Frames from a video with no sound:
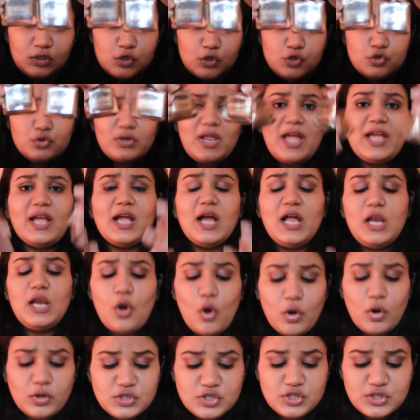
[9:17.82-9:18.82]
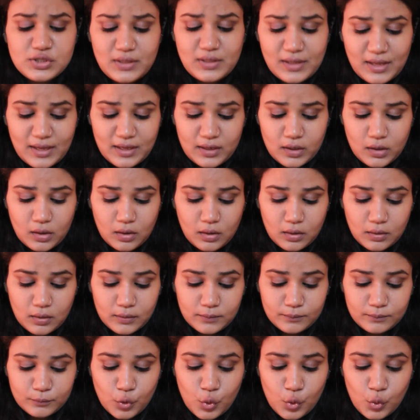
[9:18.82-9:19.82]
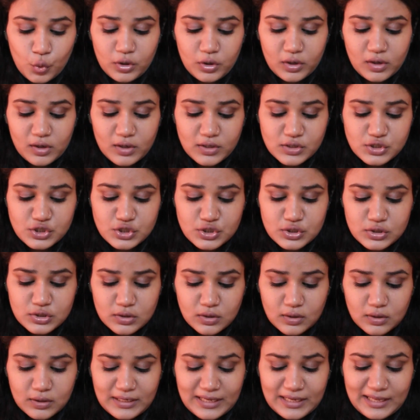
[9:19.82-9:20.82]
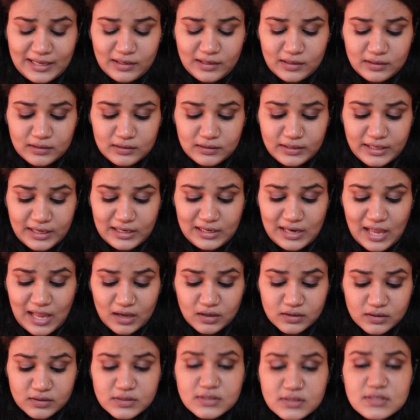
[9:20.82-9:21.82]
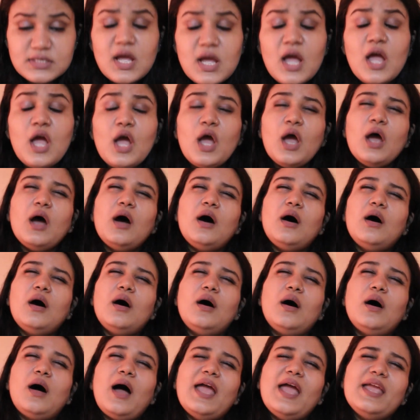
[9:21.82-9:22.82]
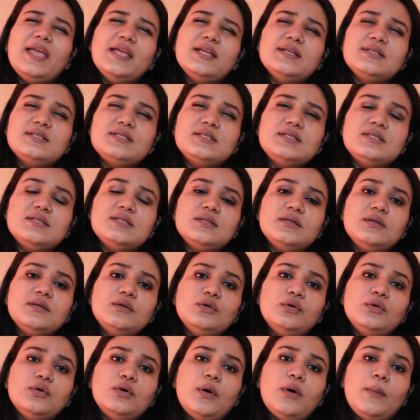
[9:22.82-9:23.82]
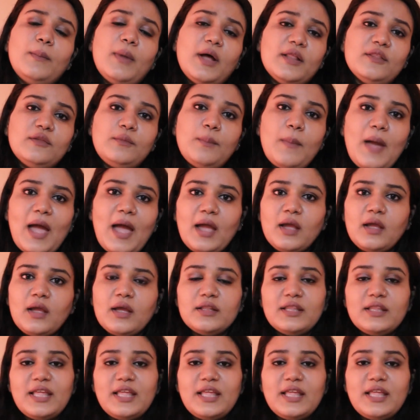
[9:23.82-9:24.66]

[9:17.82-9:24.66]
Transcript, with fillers: So Nykaa launched their um, Gold Rush uh, nail, nail lacquers uh, I guess a month back.